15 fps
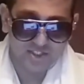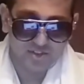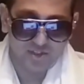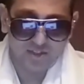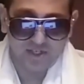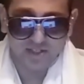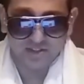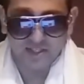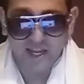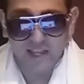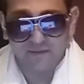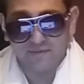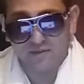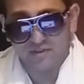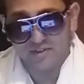Sonya
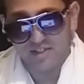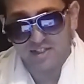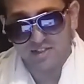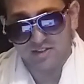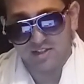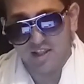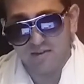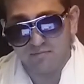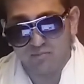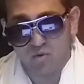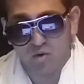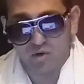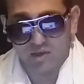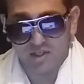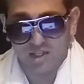Dykeville says Liv
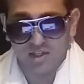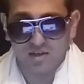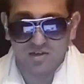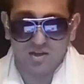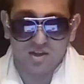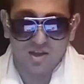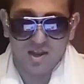Morgan